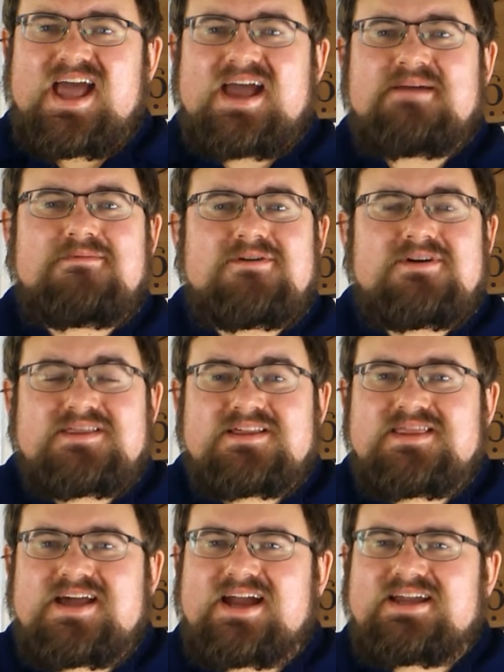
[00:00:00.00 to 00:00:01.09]
and more than
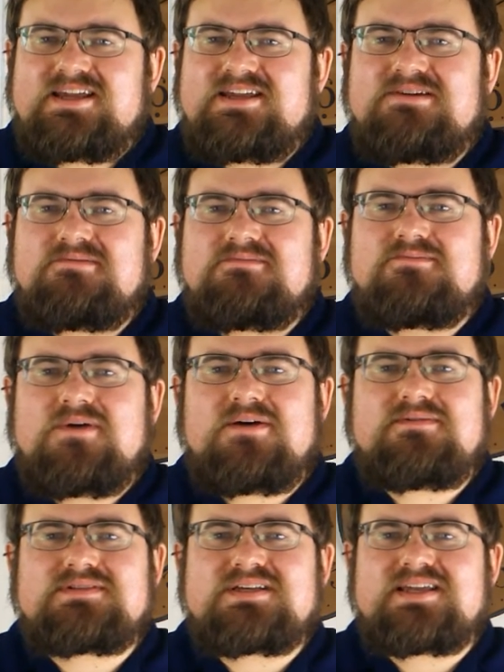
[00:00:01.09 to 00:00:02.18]
that, he
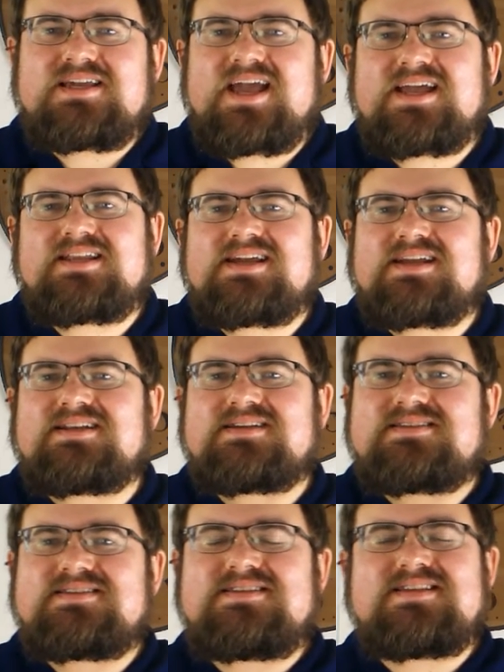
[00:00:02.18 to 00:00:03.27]
rose again and
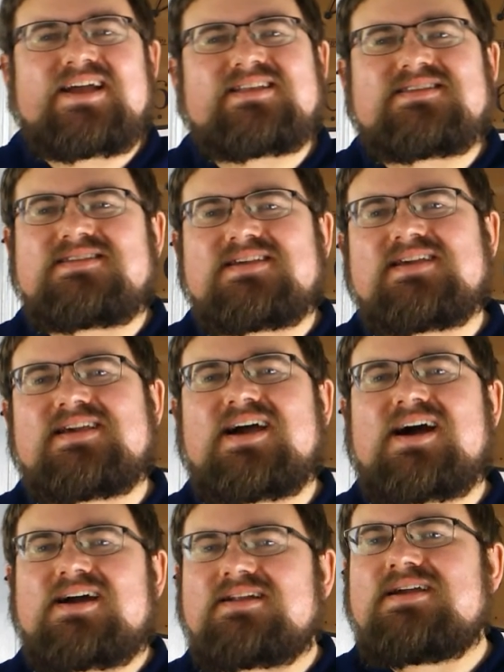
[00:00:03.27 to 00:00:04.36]
is next to
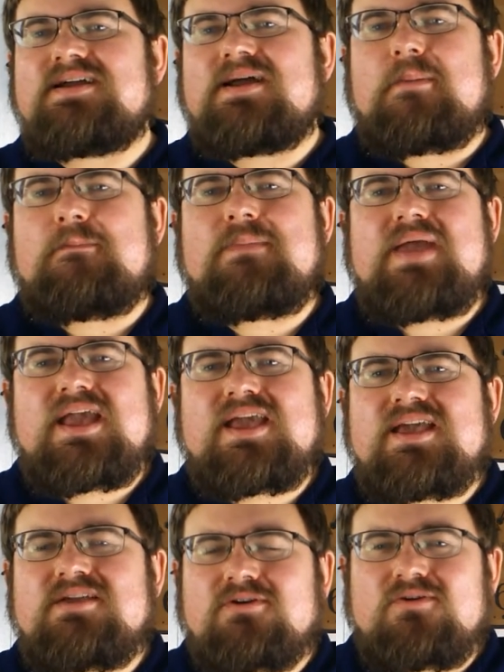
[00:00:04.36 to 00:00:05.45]
God
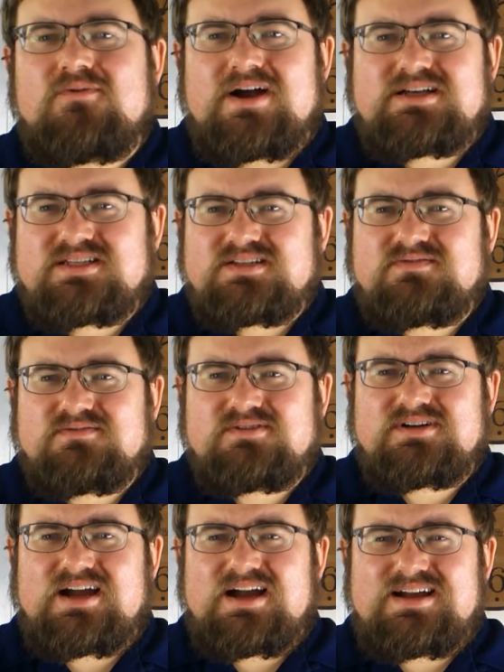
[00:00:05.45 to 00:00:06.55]
making requests
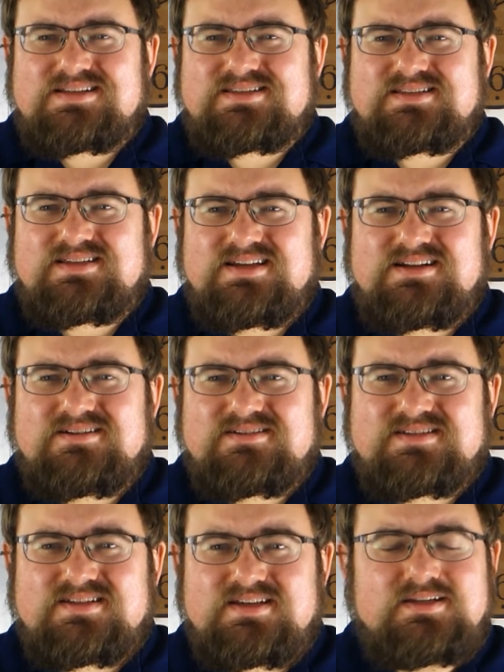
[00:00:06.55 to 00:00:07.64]
for us,
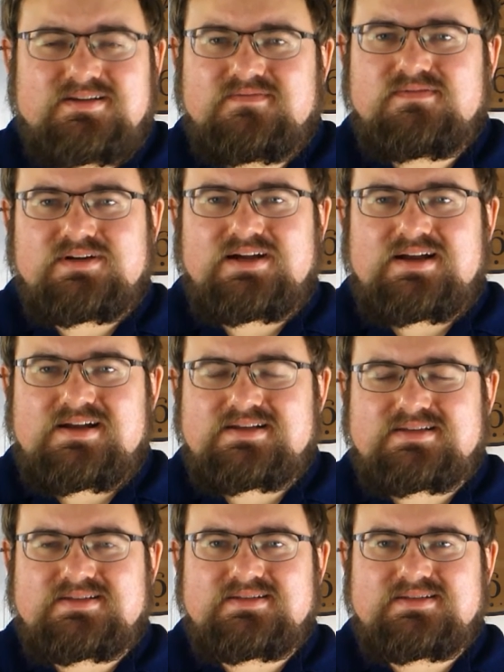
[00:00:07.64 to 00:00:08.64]
interceding for us.